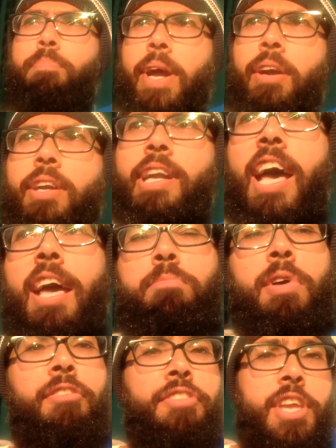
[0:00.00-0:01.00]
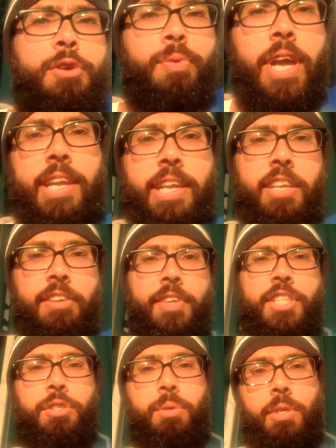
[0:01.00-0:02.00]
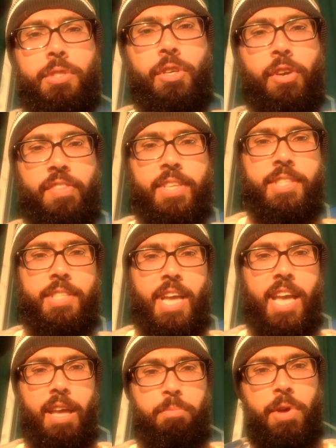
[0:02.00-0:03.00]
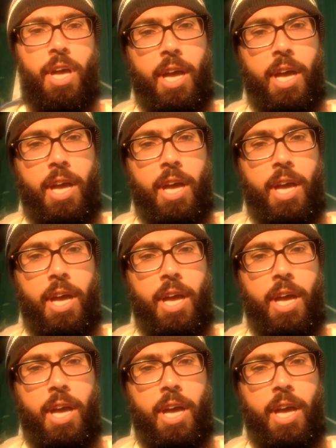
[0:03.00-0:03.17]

paradigm of the great individual during this time,